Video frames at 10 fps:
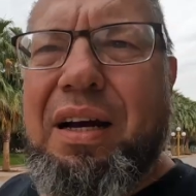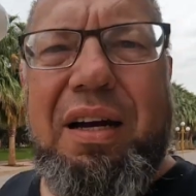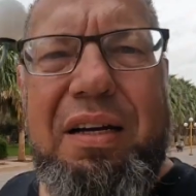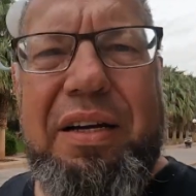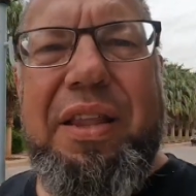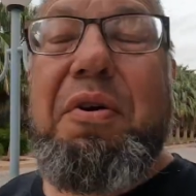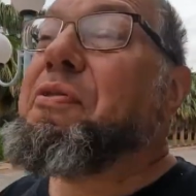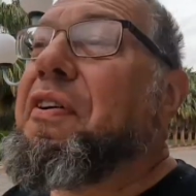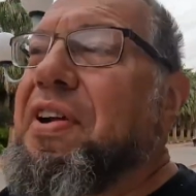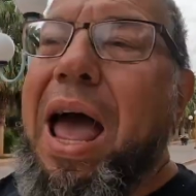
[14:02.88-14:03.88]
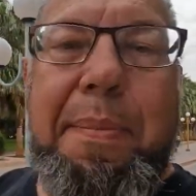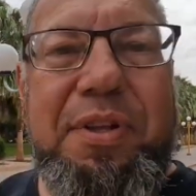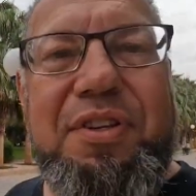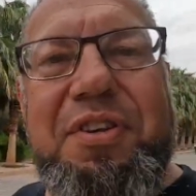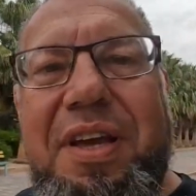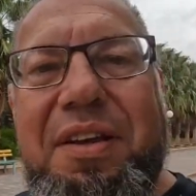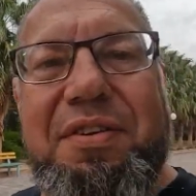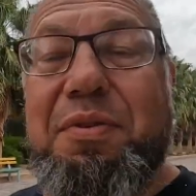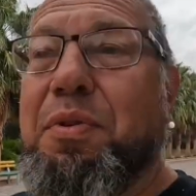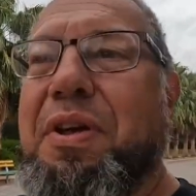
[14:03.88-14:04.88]
And they were very happy to see
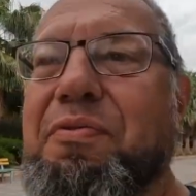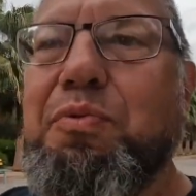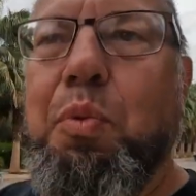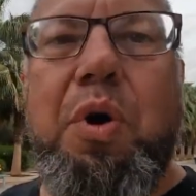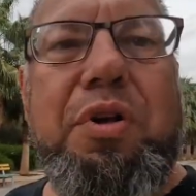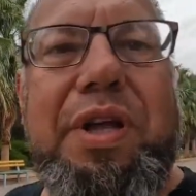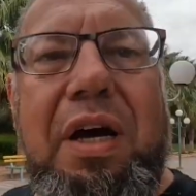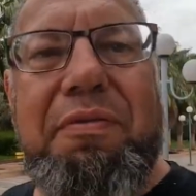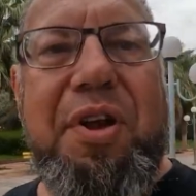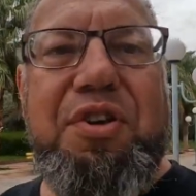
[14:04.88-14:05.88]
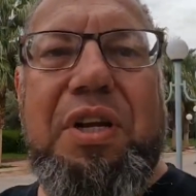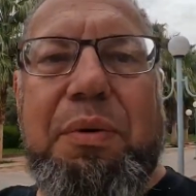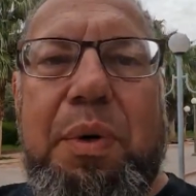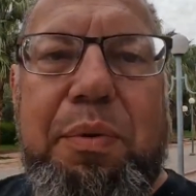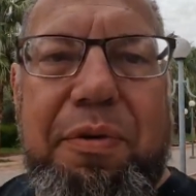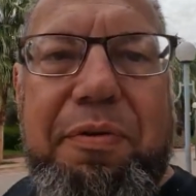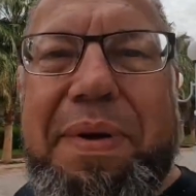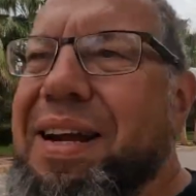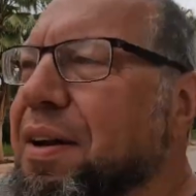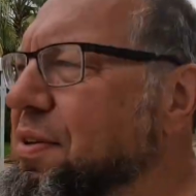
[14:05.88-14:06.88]
us. And they worked out eventually we were
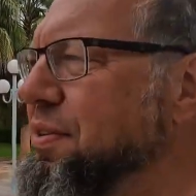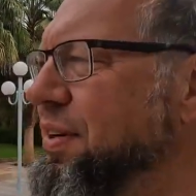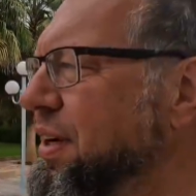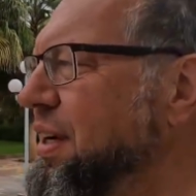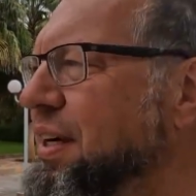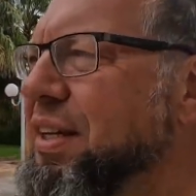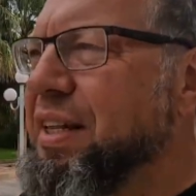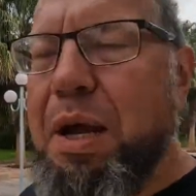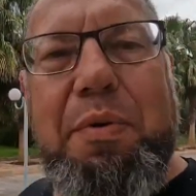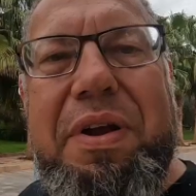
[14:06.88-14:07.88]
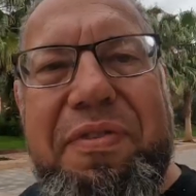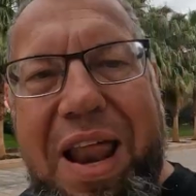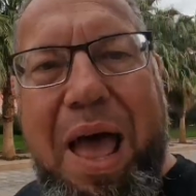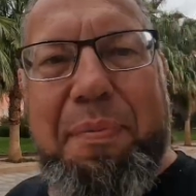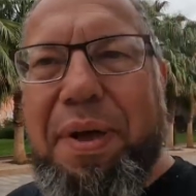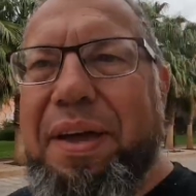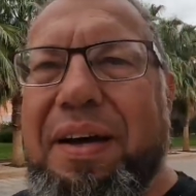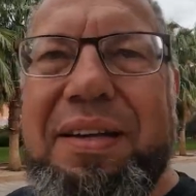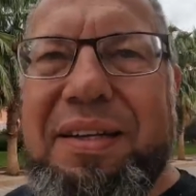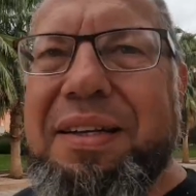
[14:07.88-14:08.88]
from England. They were even happier.